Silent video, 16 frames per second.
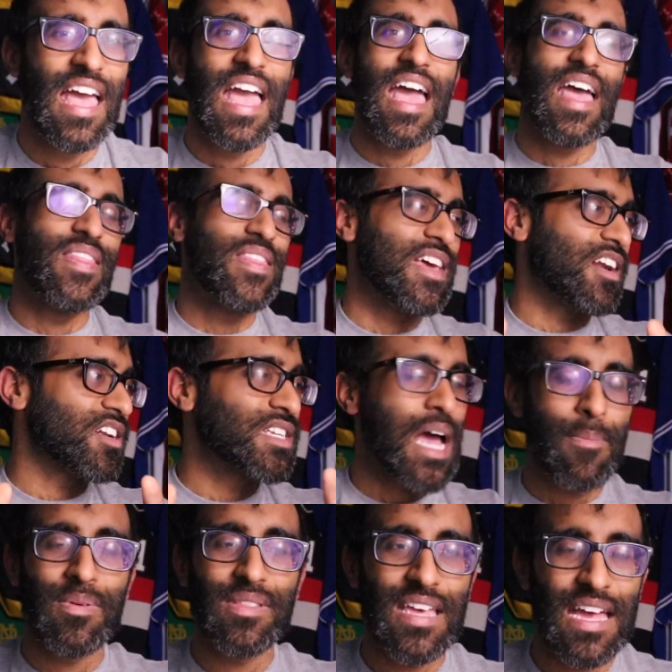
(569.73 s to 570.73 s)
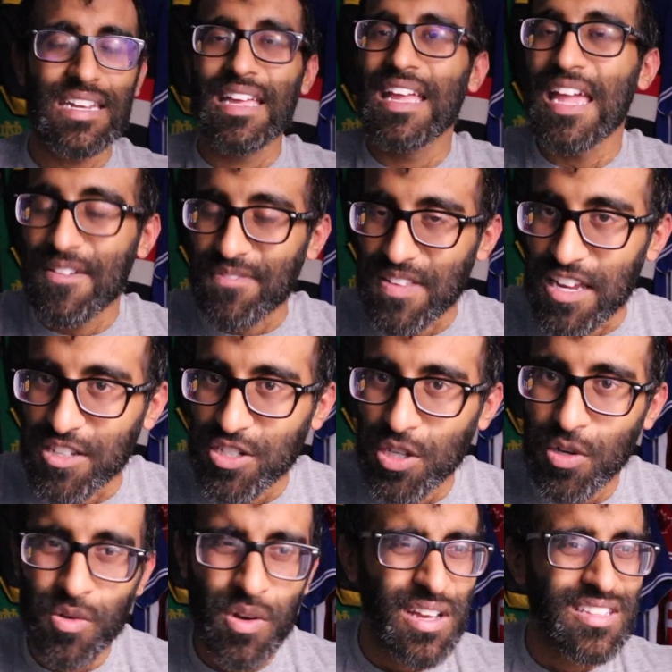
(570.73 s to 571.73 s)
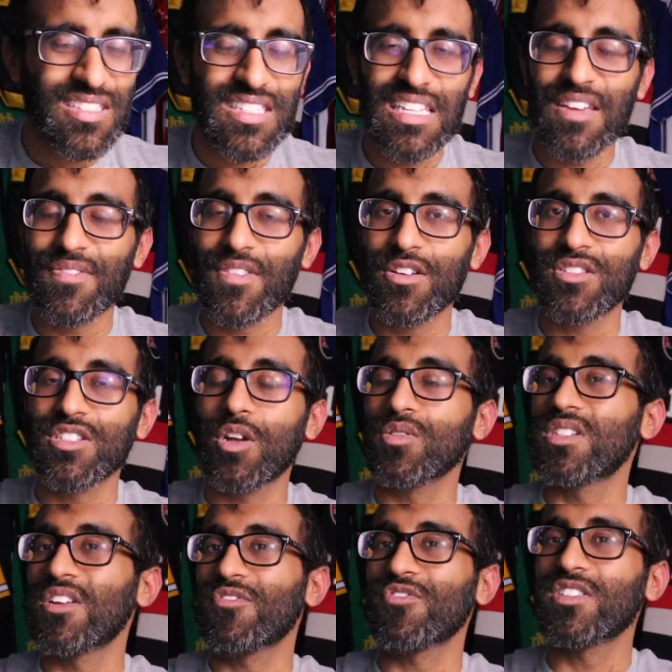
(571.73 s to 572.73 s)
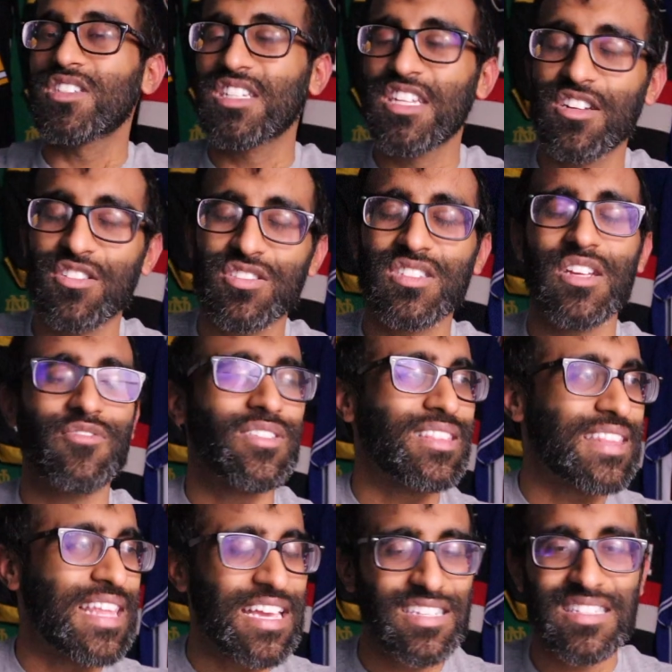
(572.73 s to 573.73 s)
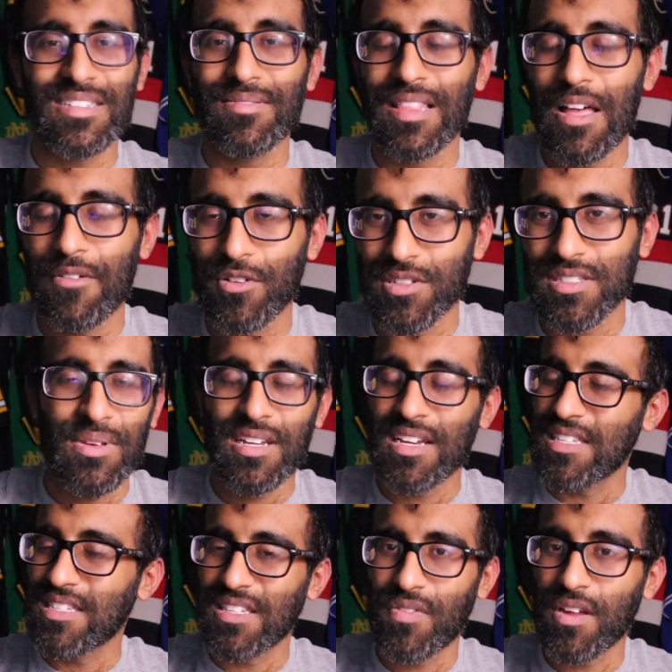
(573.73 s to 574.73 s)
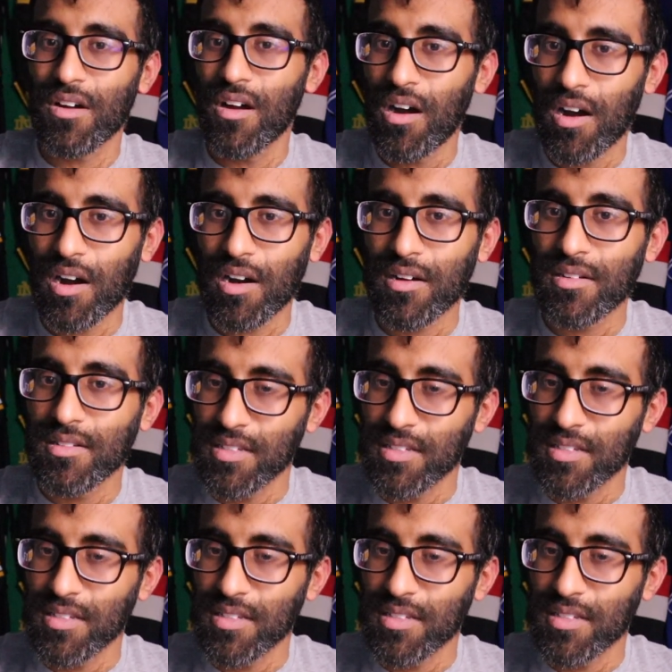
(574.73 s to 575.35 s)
And then on top of that, if they do, see if there's, you know, different tiers, different legacy levels, because if there are,